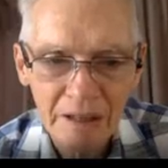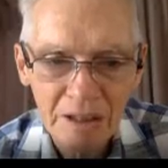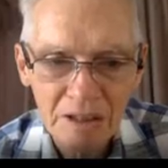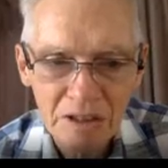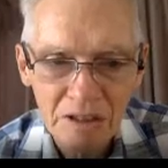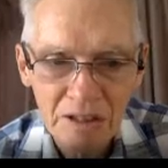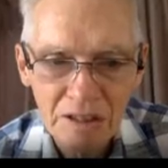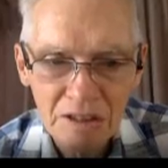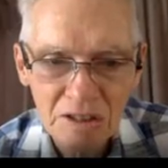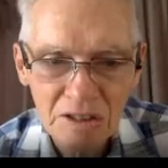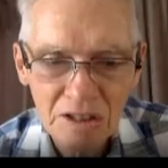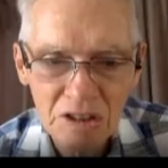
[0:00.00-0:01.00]
So this
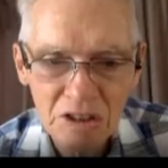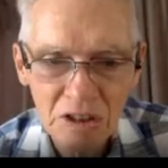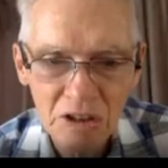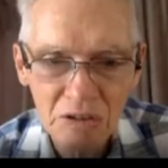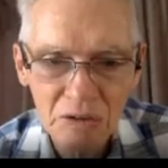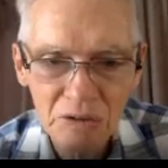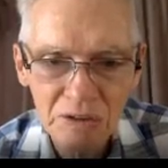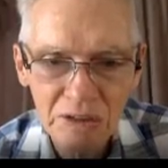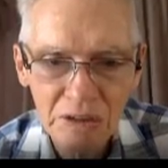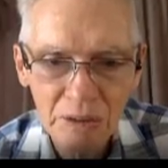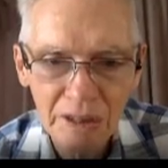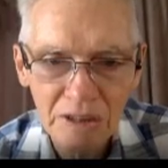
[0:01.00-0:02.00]
is the totals
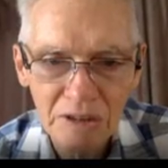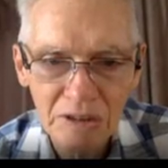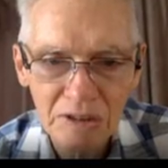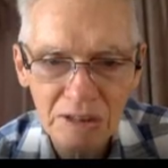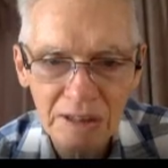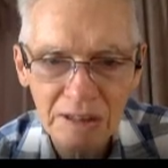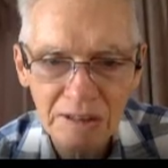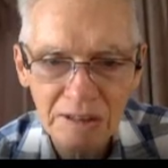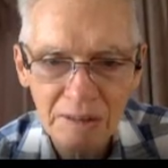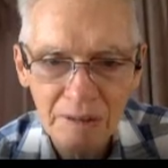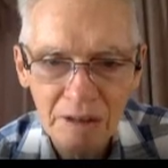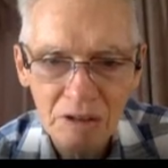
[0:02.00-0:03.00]
equation. See this?
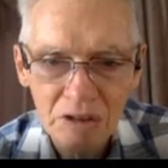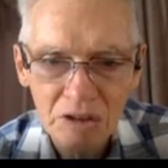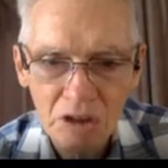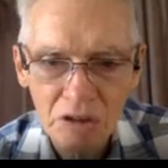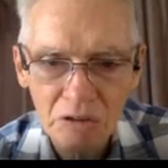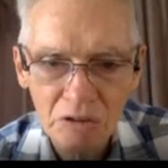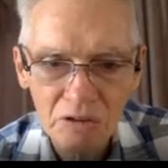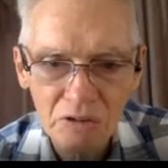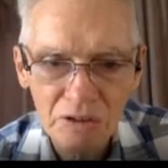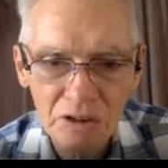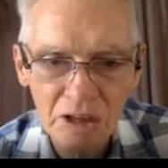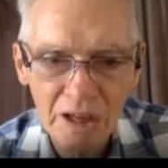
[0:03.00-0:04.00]
Totals
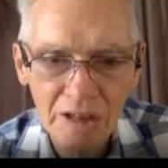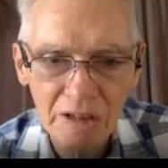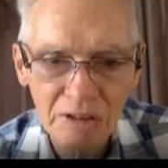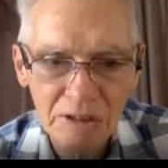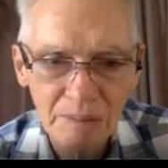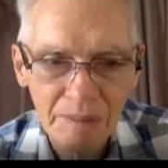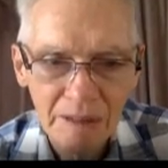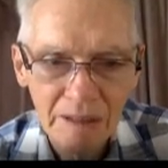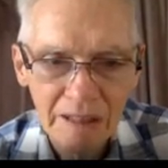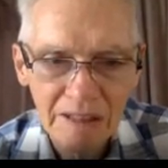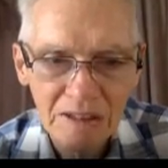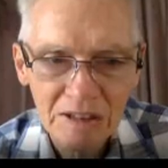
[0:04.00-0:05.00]
for tiles
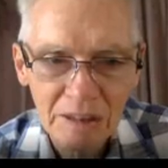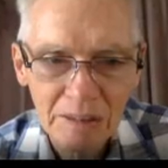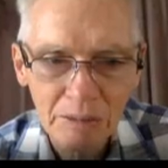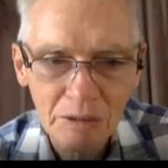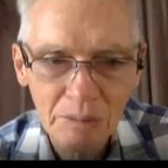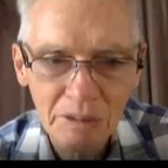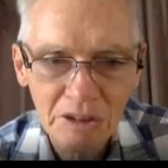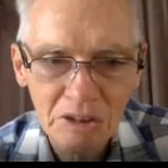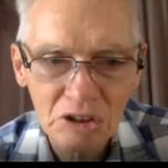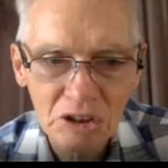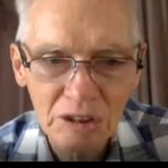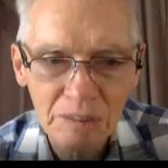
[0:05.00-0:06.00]
is W plus
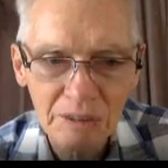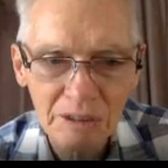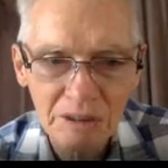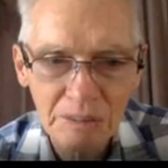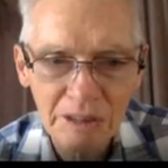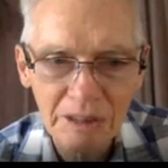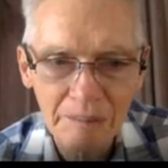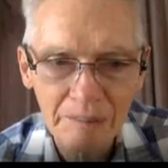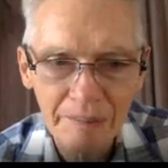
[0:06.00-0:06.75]
G plus B.